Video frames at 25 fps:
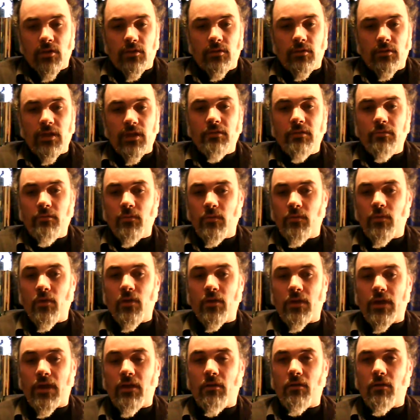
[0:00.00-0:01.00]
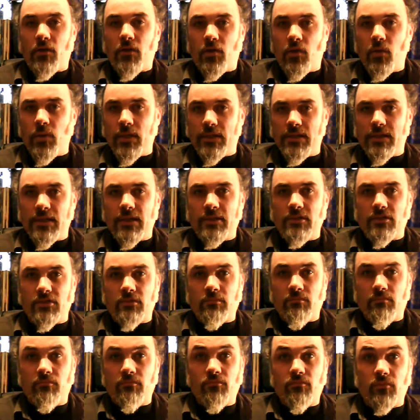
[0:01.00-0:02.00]
You then work out who it is
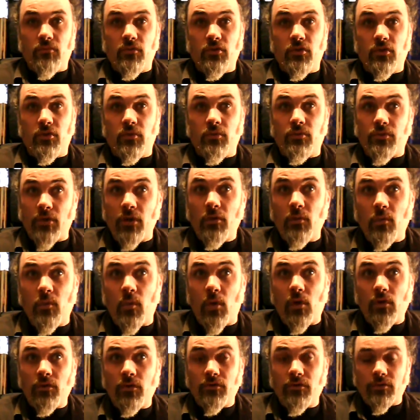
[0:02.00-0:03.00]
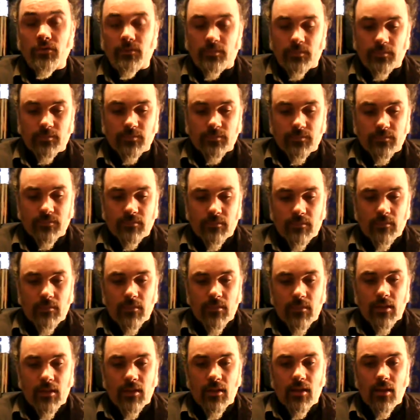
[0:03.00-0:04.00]
you don't want,
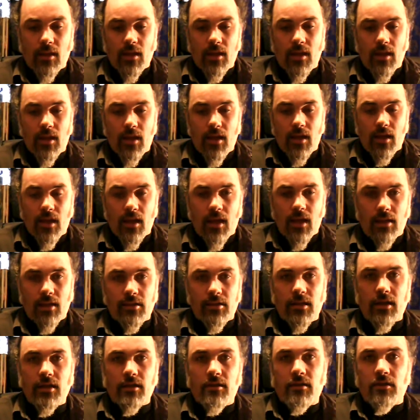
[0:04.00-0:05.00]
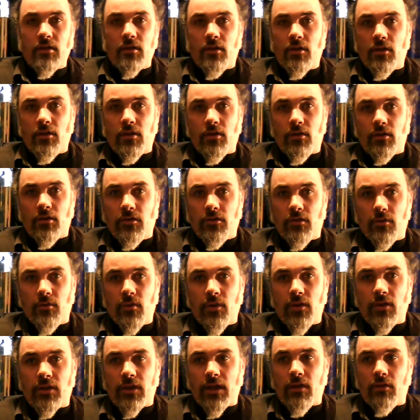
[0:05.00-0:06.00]
and then you
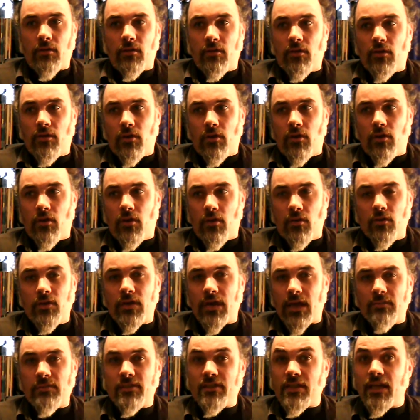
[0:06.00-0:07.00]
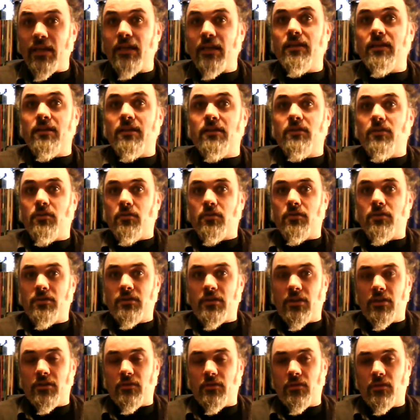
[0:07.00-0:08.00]
work out who came second in your
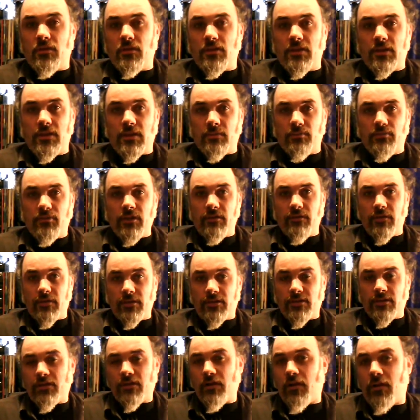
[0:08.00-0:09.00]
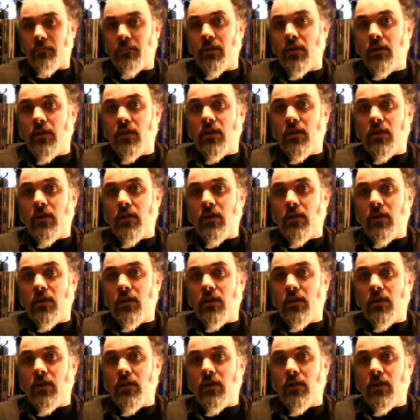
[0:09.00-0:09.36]
constituency the previous time